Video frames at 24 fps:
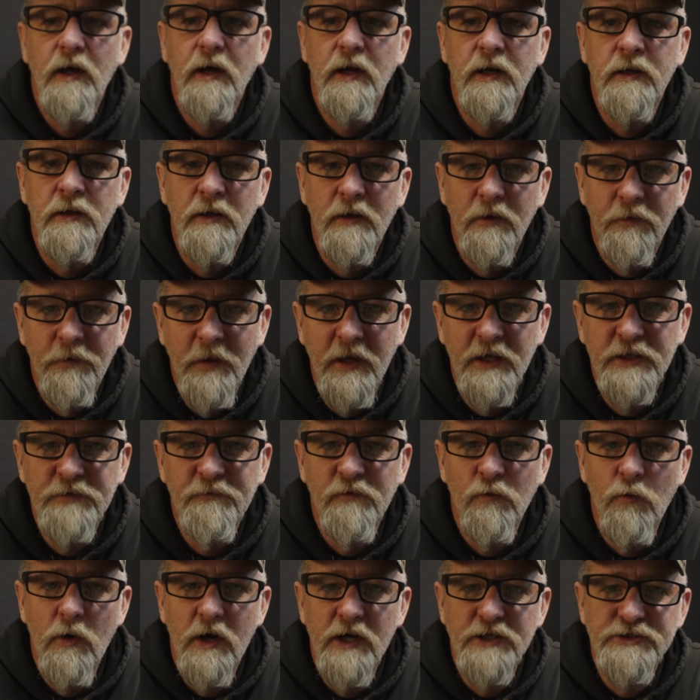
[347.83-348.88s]
Hey, thanks
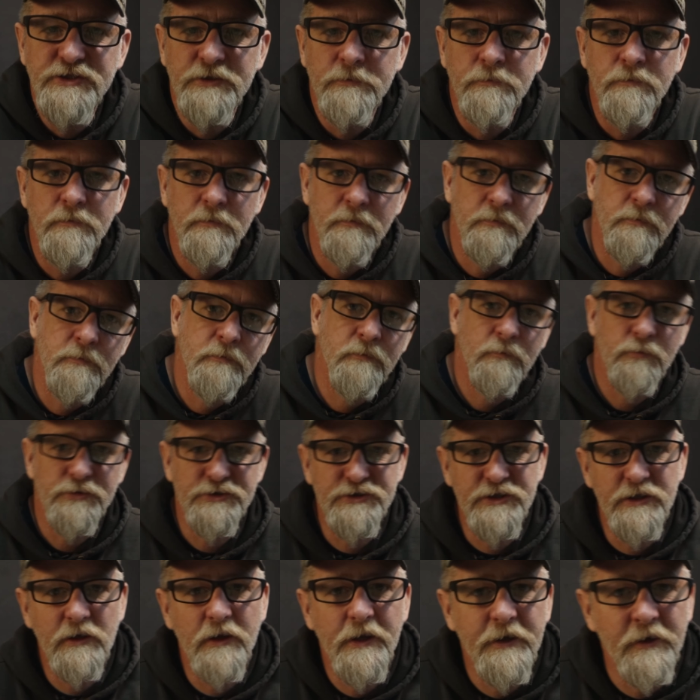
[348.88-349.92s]
for watching. I'll
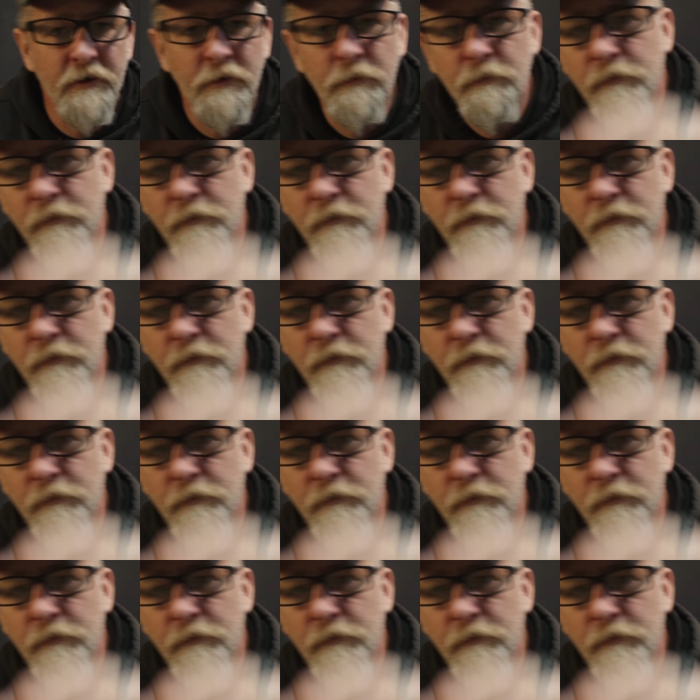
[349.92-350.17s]
see you later.